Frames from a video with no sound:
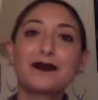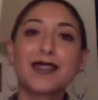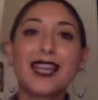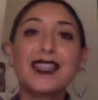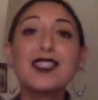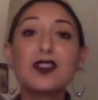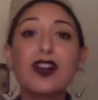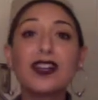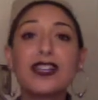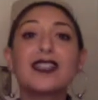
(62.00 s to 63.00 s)
And these all
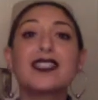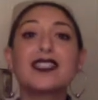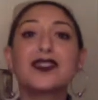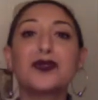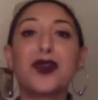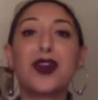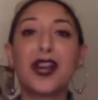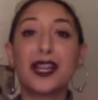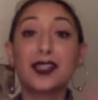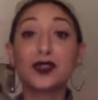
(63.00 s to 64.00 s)
connect us to our
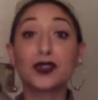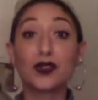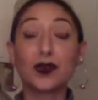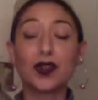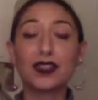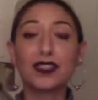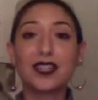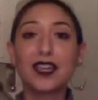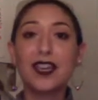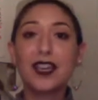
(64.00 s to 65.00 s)
external world.
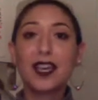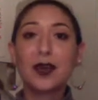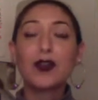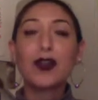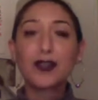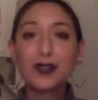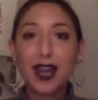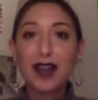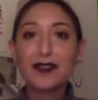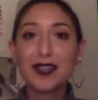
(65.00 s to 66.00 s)
We also
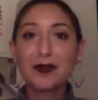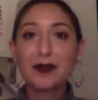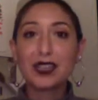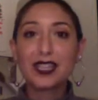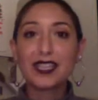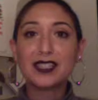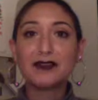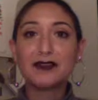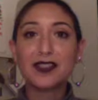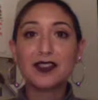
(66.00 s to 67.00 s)
have the ability to
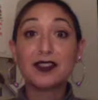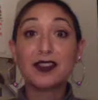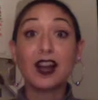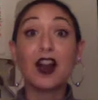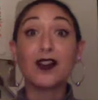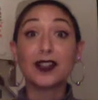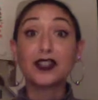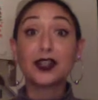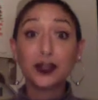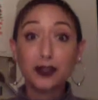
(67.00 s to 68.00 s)
feel our
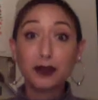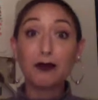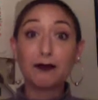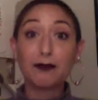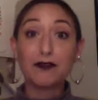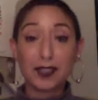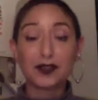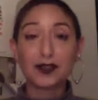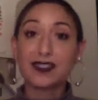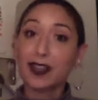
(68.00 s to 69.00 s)
internal
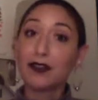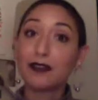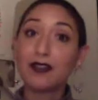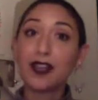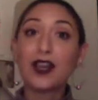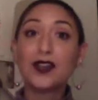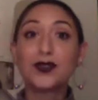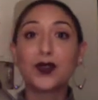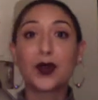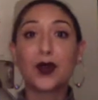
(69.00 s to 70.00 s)
physical self.
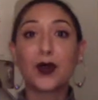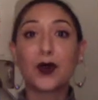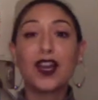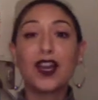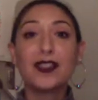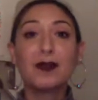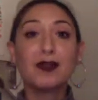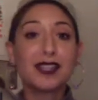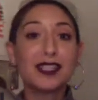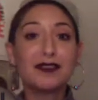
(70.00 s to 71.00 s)
So the
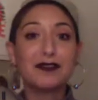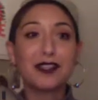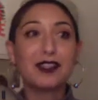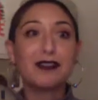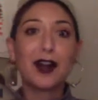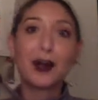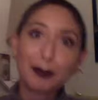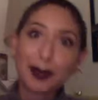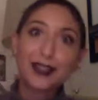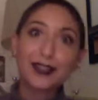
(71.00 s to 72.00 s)
ability to feel
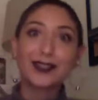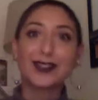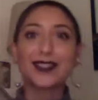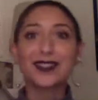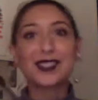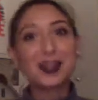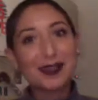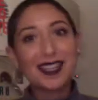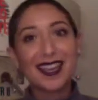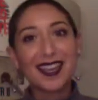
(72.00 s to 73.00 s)
heartburn or a
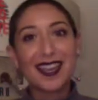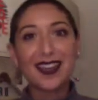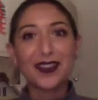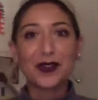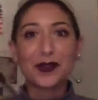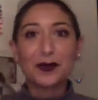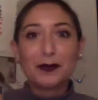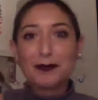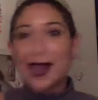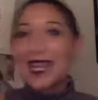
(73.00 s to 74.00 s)
stomach ache or
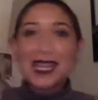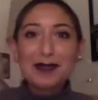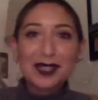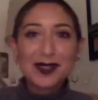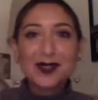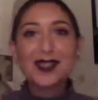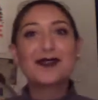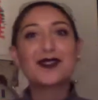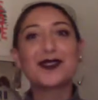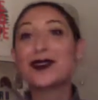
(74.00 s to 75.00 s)
achy muscles
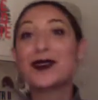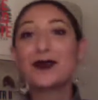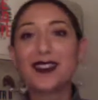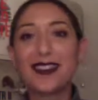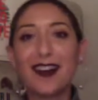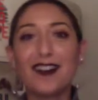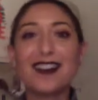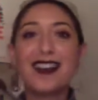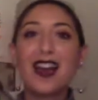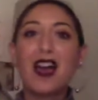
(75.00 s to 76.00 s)
after a great workout.
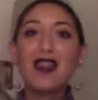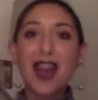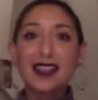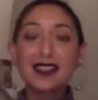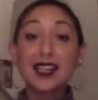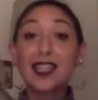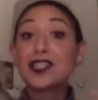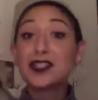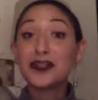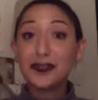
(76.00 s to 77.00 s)
That's an
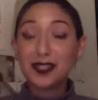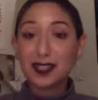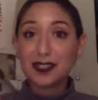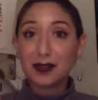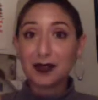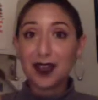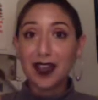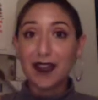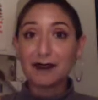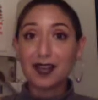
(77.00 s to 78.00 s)
additional sense that we
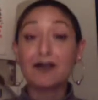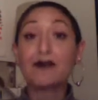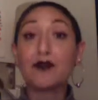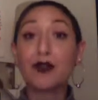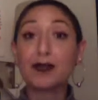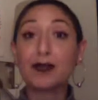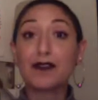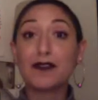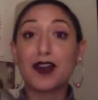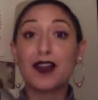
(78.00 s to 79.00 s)
have that
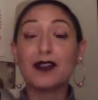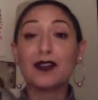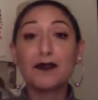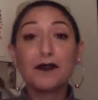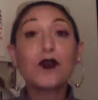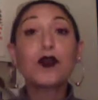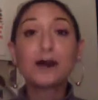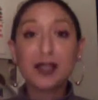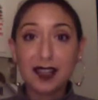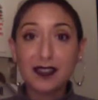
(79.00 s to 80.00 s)

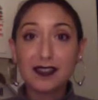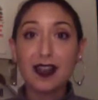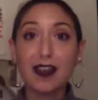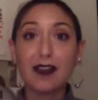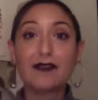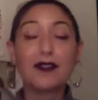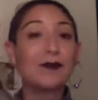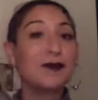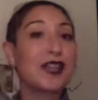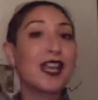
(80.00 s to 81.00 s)
informs us of
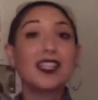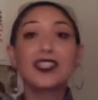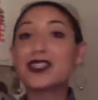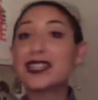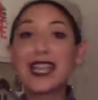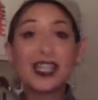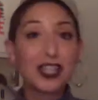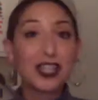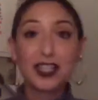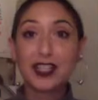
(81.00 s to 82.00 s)
slight
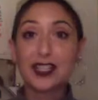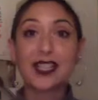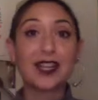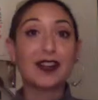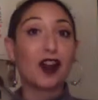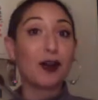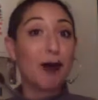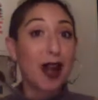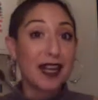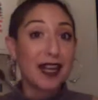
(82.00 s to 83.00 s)
changes in our
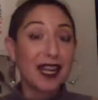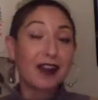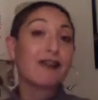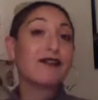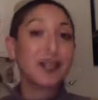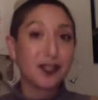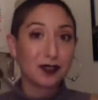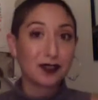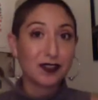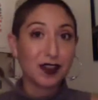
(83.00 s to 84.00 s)
body and our
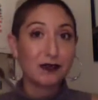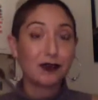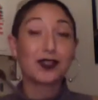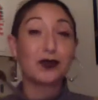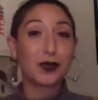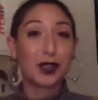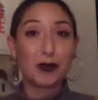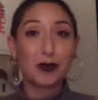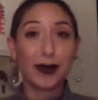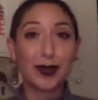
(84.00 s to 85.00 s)
physical self, which is really
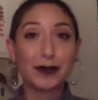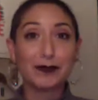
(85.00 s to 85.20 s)
important.